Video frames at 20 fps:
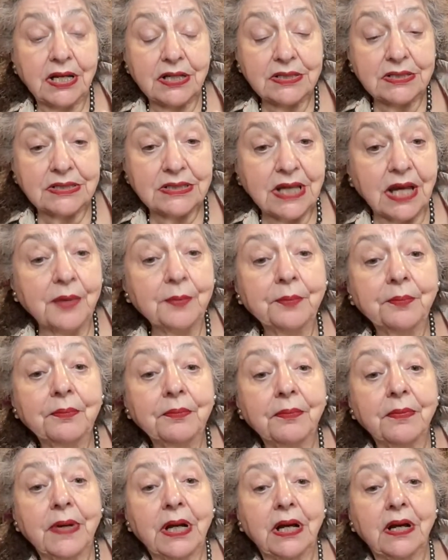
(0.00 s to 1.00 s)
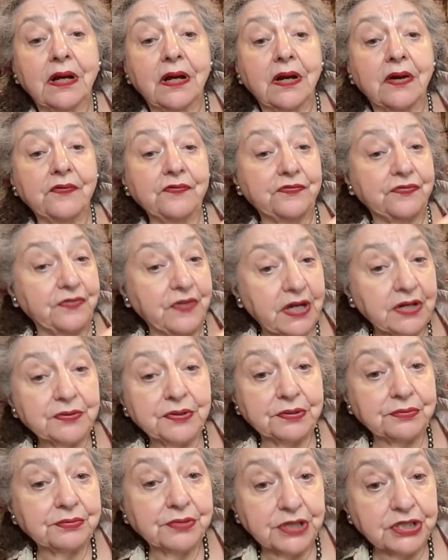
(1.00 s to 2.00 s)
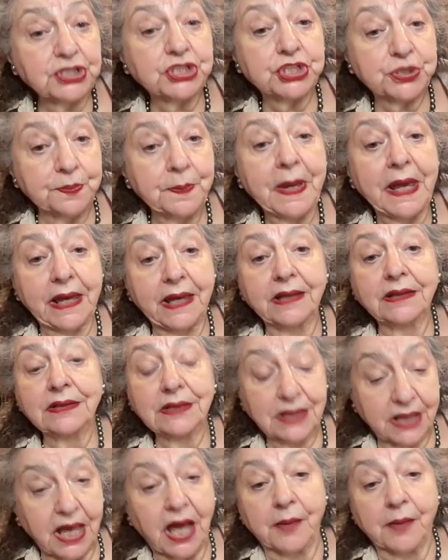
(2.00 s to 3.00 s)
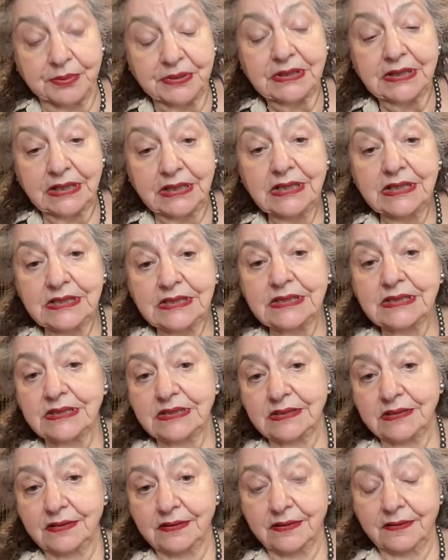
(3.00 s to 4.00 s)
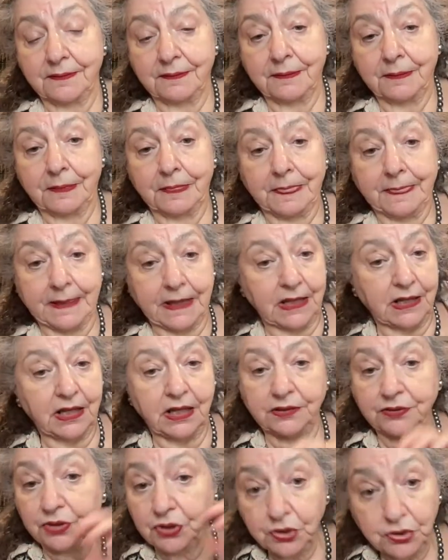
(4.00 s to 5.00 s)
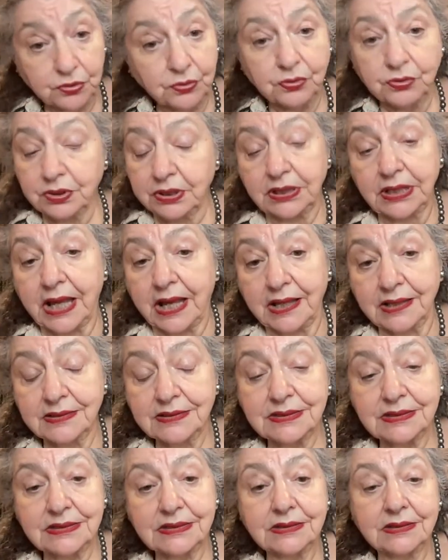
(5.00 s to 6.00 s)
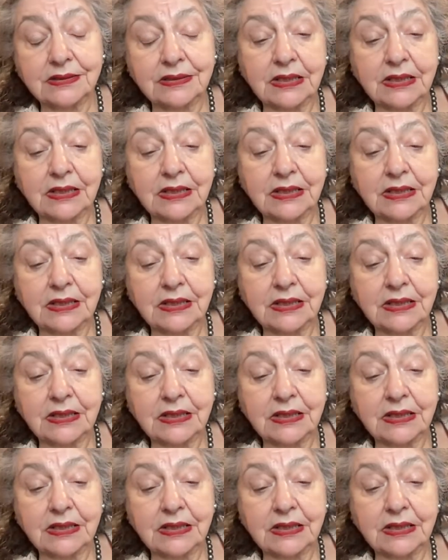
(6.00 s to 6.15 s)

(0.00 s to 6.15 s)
some very rich men, capitalists, a new class,